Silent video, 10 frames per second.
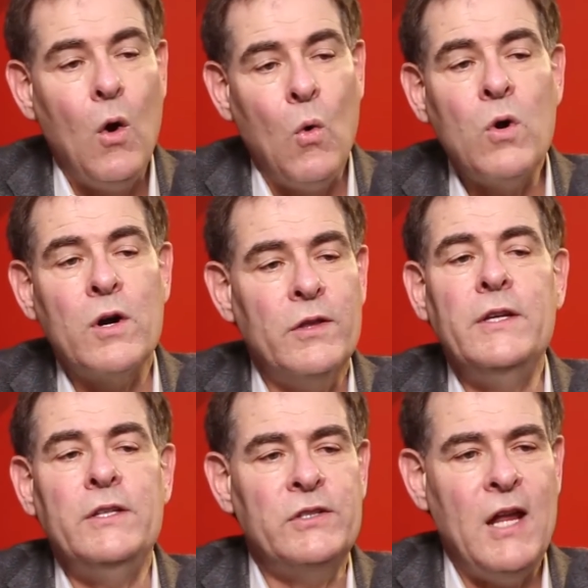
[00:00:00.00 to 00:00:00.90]
Or
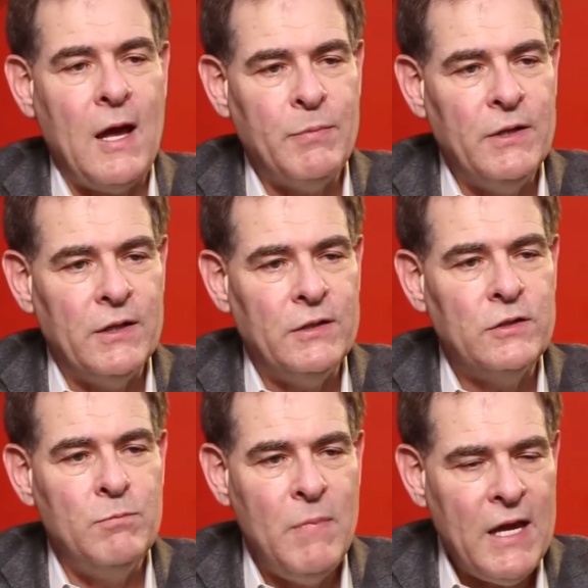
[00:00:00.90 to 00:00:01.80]
these
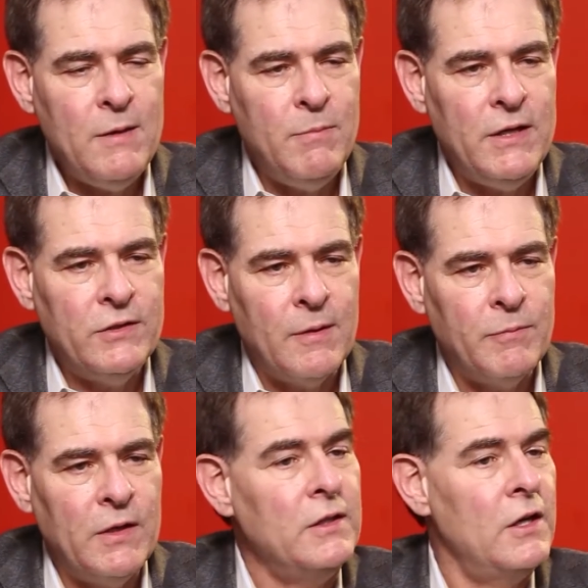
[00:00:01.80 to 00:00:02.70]
snap-ins may be
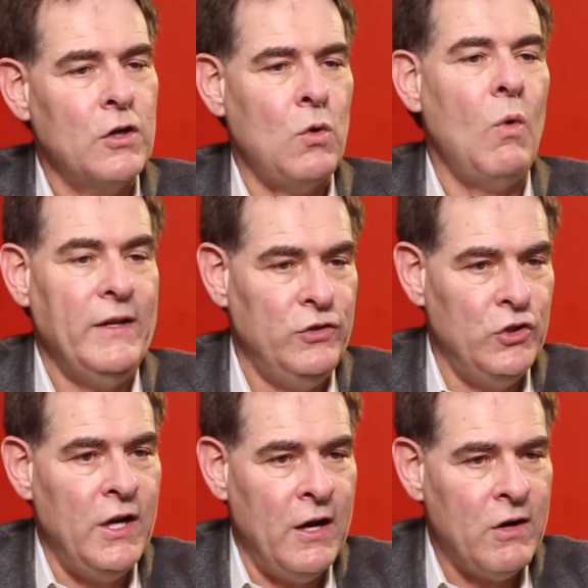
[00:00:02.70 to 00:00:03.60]
something that are quite
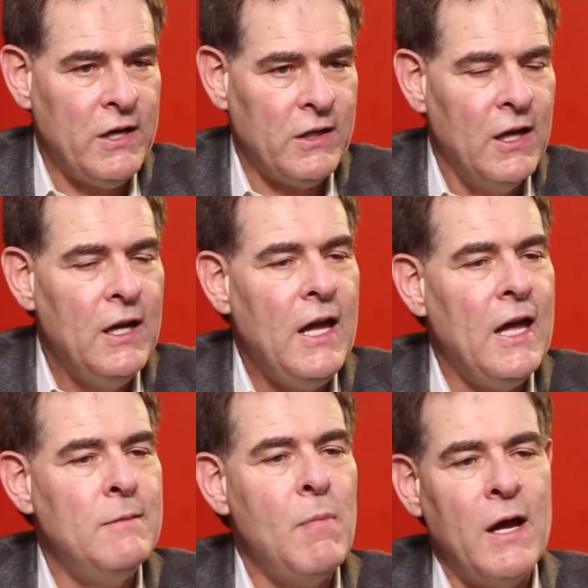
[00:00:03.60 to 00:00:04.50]
generic
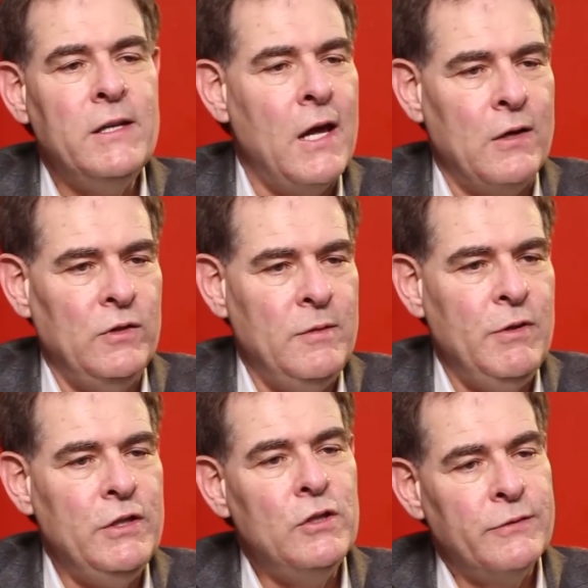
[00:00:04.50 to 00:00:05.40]
and might not only
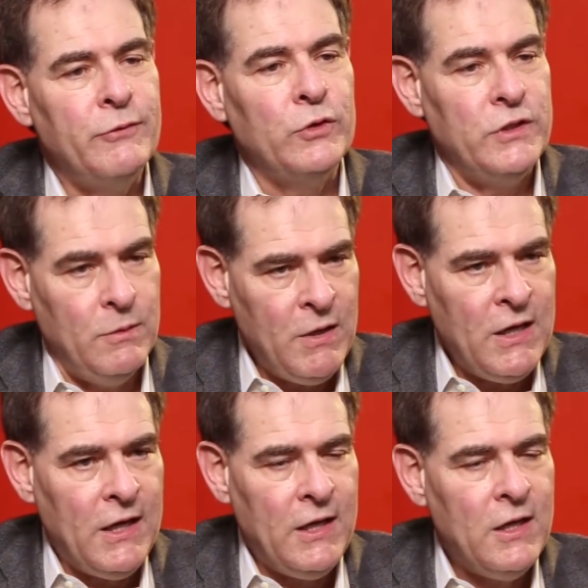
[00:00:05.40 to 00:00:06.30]
be useful to
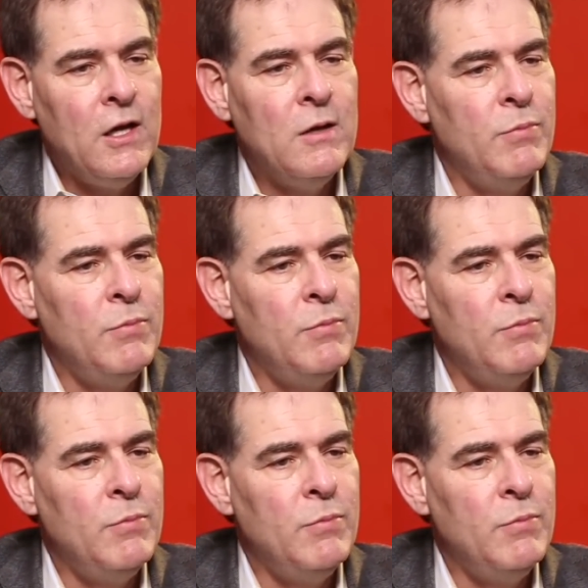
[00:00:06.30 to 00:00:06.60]
me,